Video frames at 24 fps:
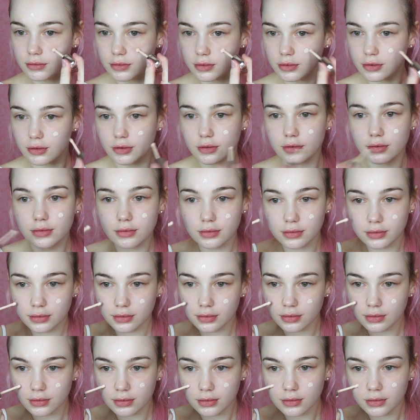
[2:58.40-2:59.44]
2,
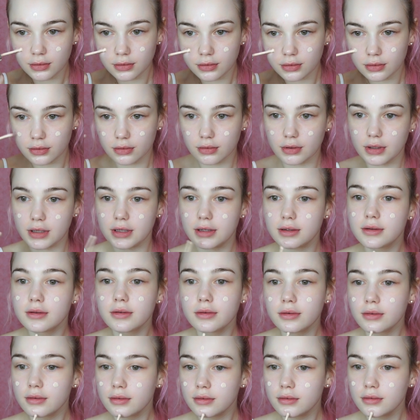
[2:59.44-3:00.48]
3,
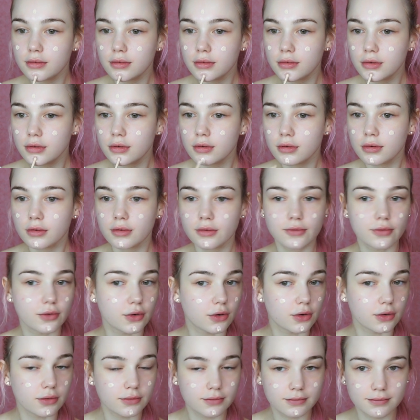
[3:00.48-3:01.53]

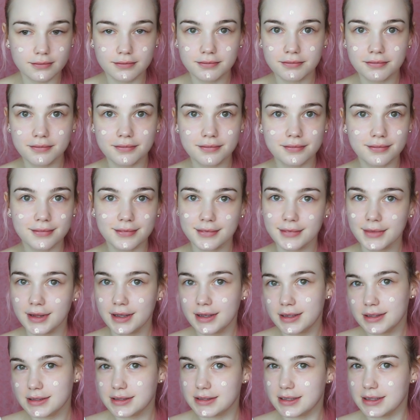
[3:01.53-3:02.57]
4.
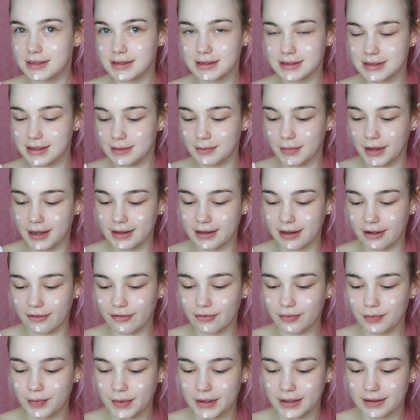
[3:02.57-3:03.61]
This doesn't seem like
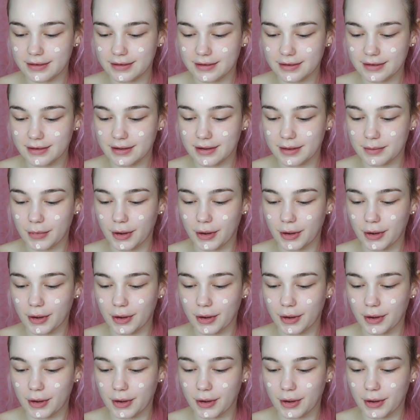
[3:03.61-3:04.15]
enough, but I'm